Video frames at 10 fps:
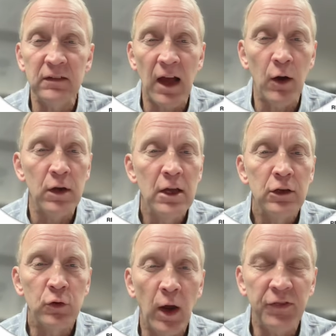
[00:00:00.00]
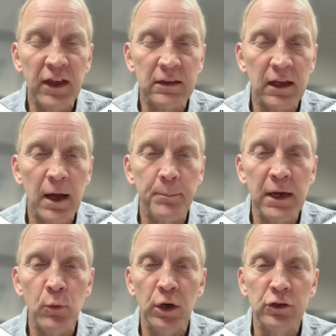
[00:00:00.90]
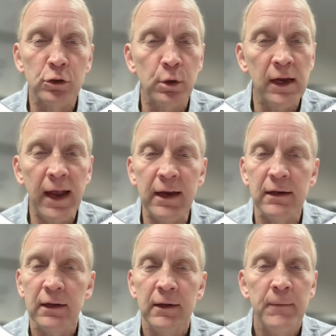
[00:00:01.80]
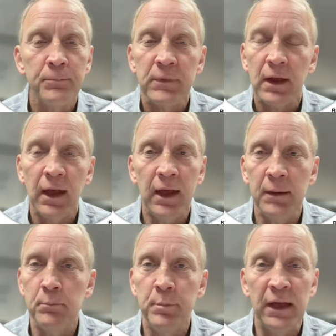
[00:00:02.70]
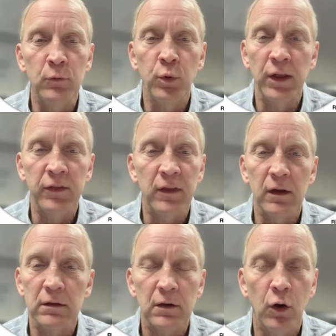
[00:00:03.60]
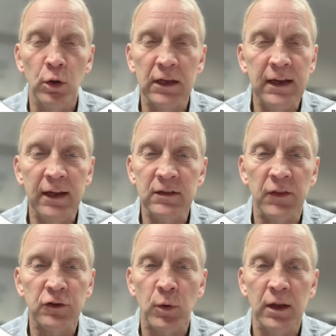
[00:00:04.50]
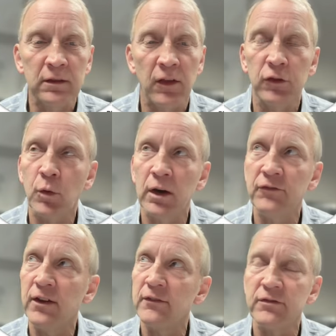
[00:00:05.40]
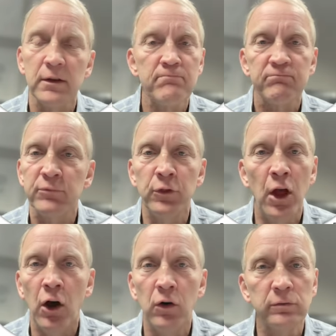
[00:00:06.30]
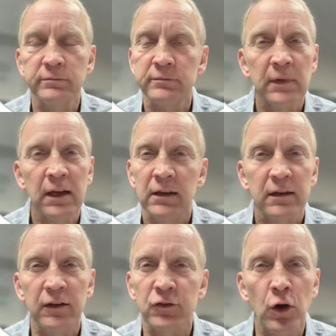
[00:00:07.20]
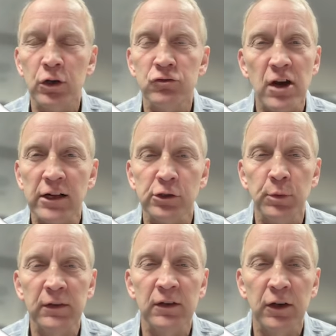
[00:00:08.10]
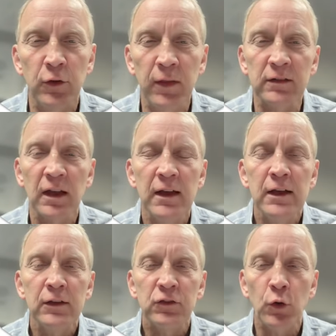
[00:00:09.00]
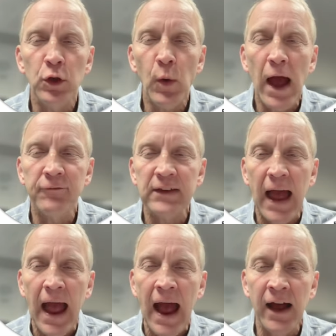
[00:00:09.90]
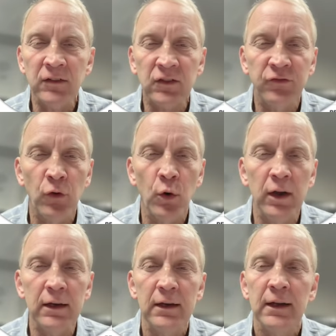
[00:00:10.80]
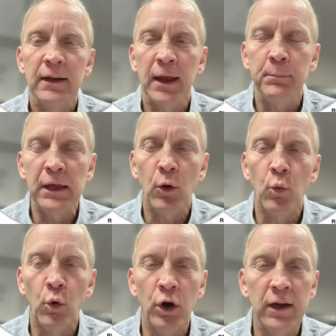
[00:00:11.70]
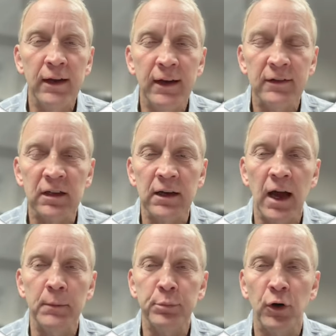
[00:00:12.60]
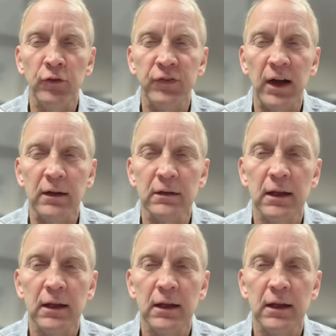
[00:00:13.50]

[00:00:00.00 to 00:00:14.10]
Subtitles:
out. Do I think the company would create a bid with holy days on the 20th to the 25th? No, there's no contractual reason to do this. So you have to ask for it and be awarded it as a non-profile.